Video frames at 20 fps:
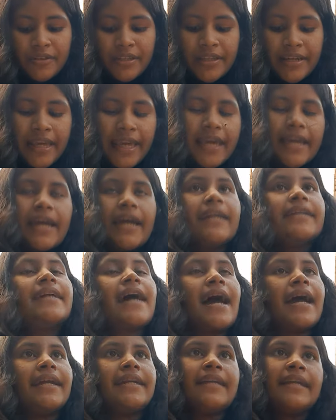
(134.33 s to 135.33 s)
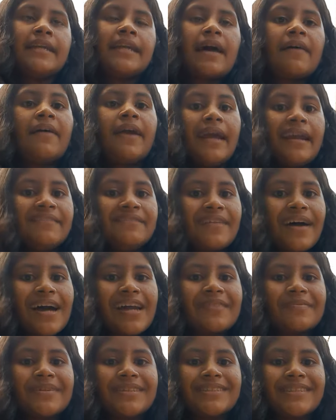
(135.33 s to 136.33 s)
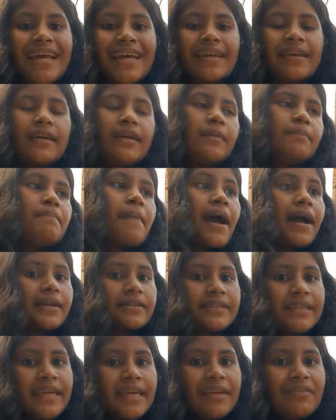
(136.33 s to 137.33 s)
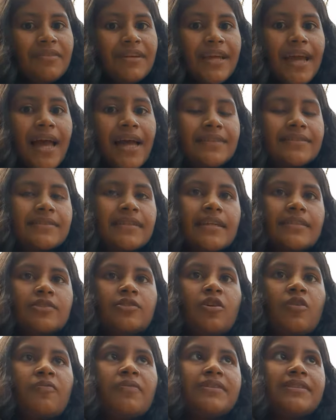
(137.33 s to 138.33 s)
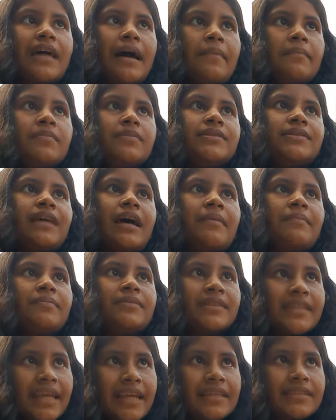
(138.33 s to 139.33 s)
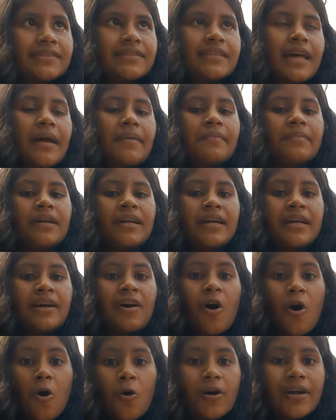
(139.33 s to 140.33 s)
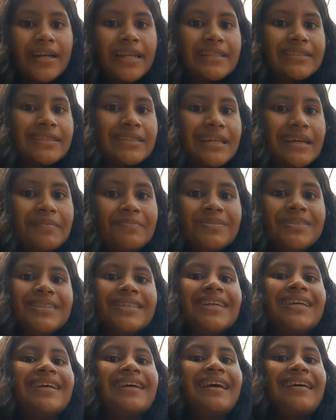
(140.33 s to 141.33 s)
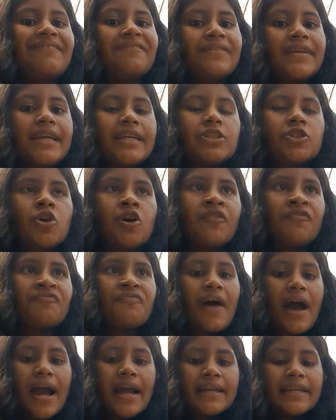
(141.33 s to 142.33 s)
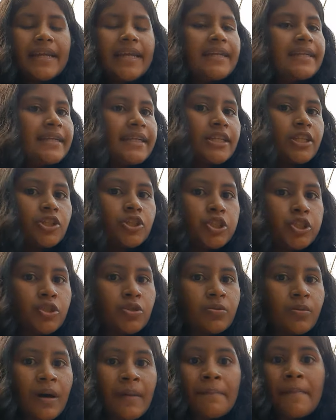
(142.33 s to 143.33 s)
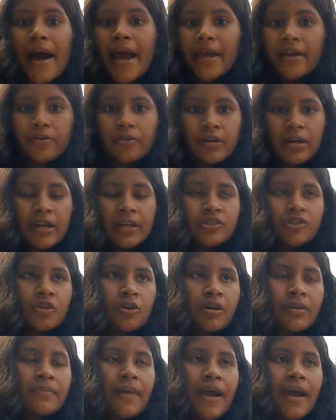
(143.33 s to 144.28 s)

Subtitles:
the naked eye in our environment, like bacteria, so with some organisms, we should find it through microscope,